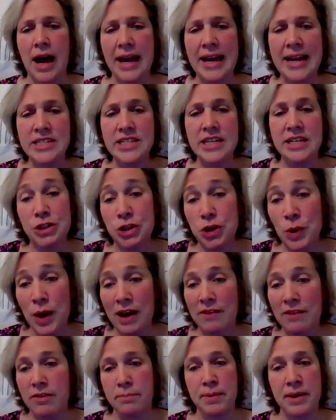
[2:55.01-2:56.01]
I guess I do
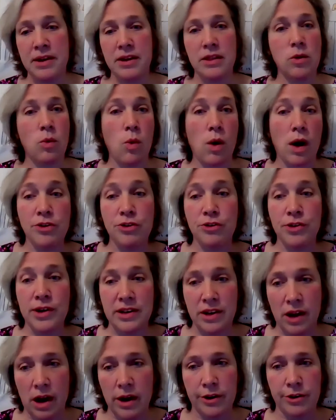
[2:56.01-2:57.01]
have a bit of the
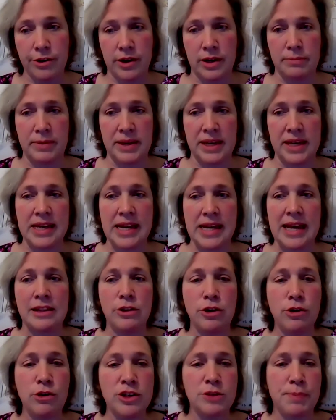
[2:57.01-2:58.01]
wandering daughter in me,
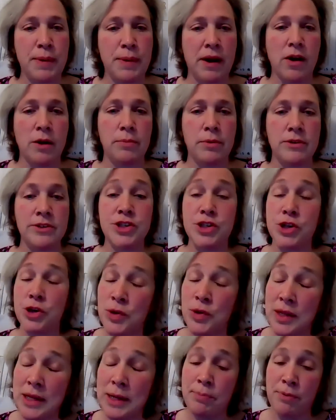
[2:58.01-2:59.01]
and Luke's parable
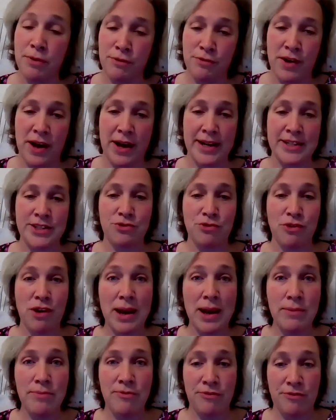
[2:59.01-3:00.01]
certainly provides
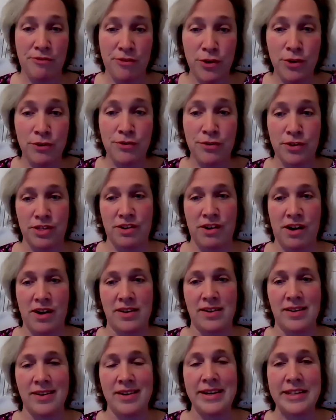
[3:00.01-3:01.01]
ripe food for
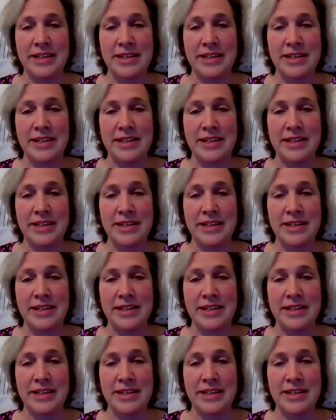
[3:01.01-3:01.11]
thought